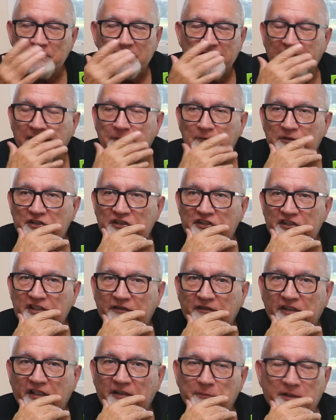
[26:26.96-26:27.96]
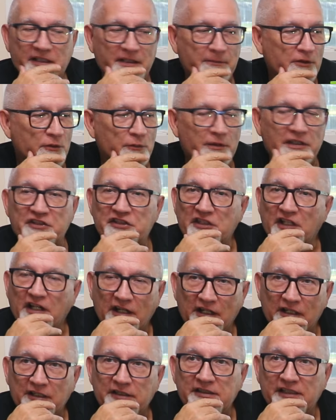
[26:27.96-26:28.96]
and we just never have been able to win. It's a
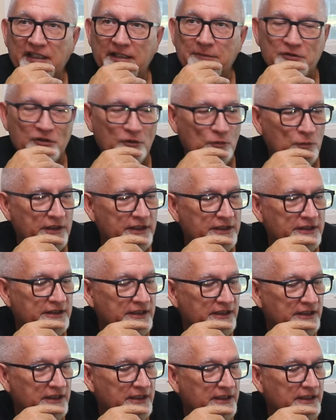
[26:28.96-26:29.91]
hard game to win,